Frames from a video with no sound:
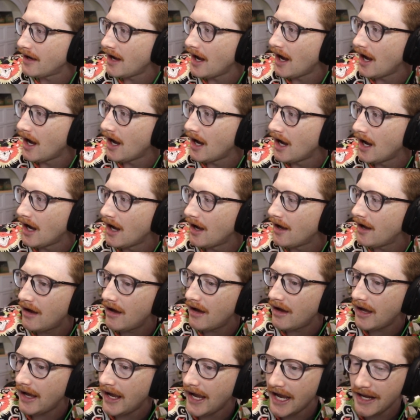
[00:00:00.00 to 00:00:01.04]

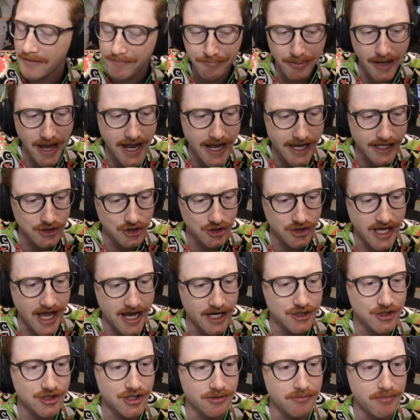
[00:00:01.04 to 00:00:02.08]
And Paige
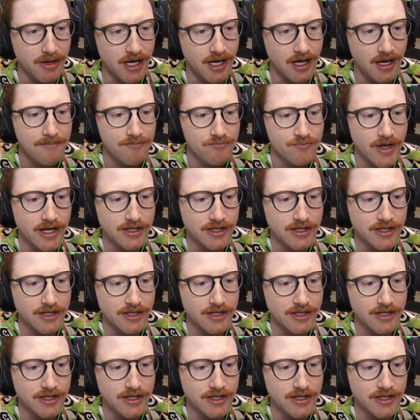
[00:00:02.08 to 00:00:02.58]
texted me,